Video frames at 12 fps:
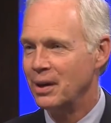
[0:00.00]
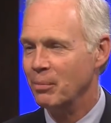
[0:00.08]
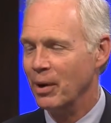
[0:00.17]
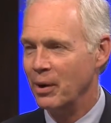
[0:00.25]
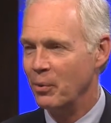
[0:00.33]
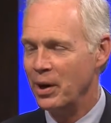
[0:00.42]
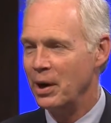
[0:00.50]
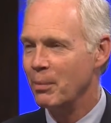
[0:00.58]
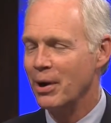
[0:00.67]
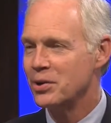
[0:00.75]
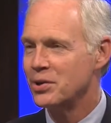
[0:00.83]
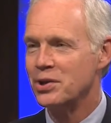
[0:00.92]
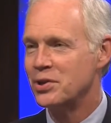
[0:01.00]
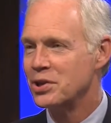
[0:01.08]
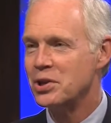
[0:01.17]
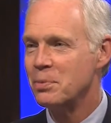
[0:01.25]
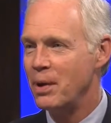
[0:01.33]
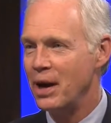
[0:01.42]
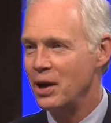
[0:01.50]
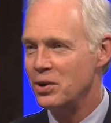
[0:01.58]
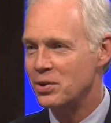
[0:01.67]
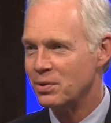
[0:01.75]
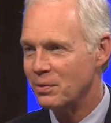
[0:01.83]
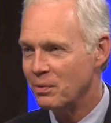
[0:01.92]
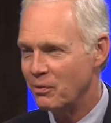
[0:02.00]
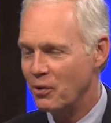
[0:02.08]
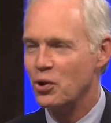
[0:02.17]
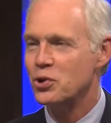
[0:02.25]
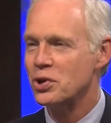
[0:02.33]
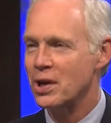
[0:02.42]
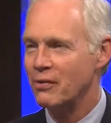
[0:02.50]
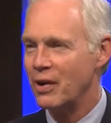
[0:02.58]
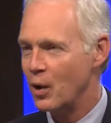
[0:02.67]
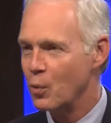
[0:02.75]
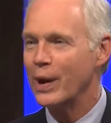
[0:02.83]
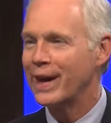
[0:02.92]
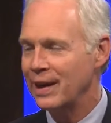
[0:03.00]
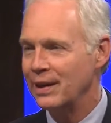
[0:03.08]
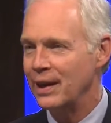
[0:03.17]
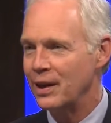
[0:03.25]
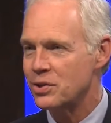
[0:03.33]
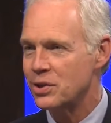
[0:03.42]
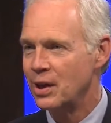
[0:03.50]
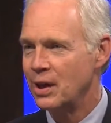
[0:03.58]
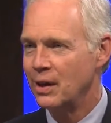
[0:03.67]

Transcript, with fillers: by reading about a 60-page version of it on WikiLeaks.